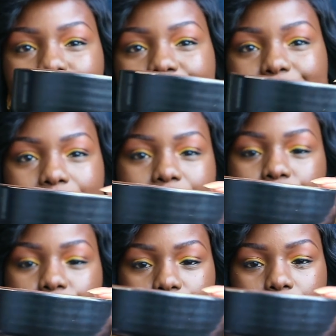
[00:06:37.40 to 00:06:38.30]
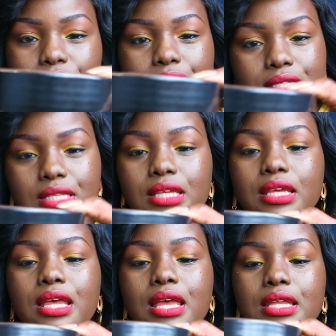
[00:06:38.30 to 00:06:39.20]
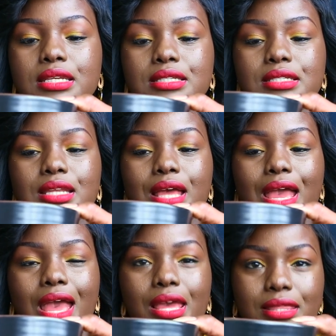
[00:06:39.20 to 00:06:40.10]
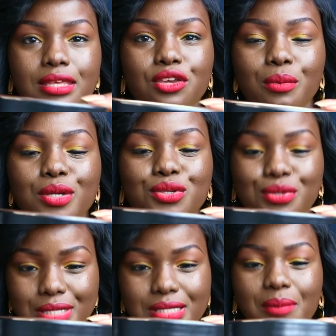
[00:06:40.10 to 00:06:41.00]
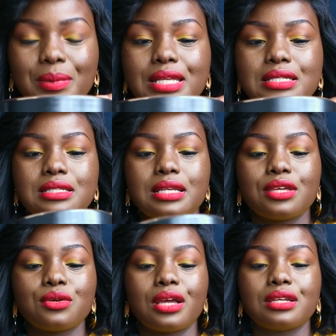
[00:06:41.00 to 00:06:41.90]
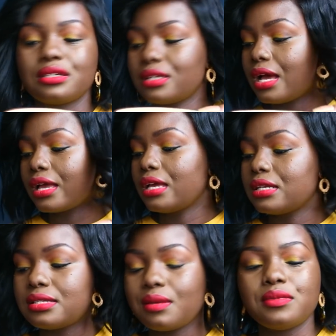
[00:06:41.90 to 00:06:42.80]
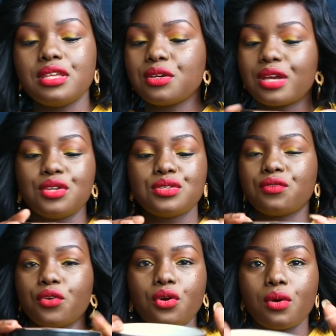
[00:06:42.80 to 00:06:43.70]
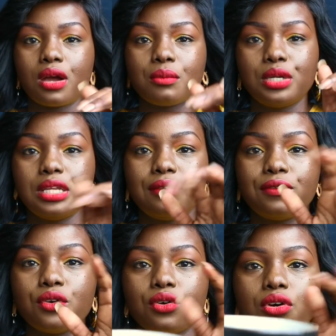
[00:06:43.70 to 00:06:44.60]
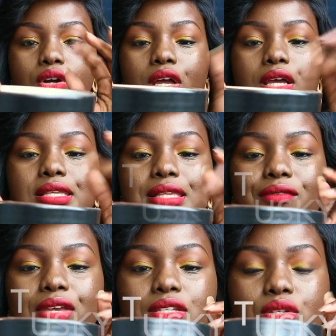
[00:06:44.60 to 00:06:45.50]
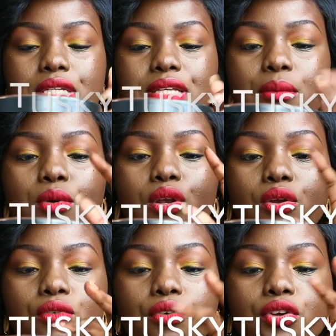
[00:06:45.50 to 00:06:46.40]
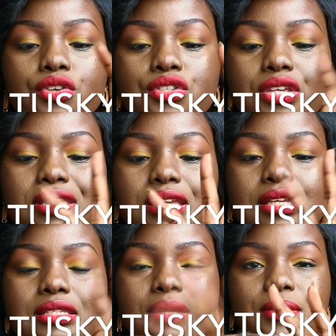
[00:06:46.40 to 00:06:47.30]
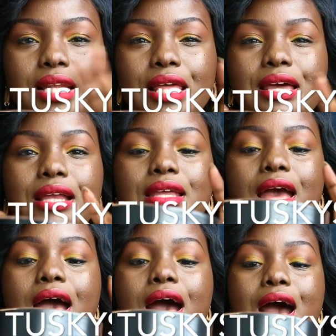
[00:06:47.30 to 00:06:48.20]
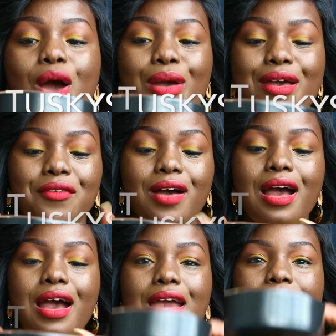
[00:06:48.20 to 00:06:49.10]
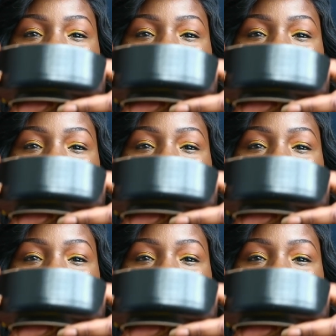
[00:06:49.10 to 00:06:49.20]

plate section, obviously, and I think you're meant to use it as a plate. Like you can, again, same thing, you can use it for your guacamole if you're serving it on a table or for your sauces, something like that however i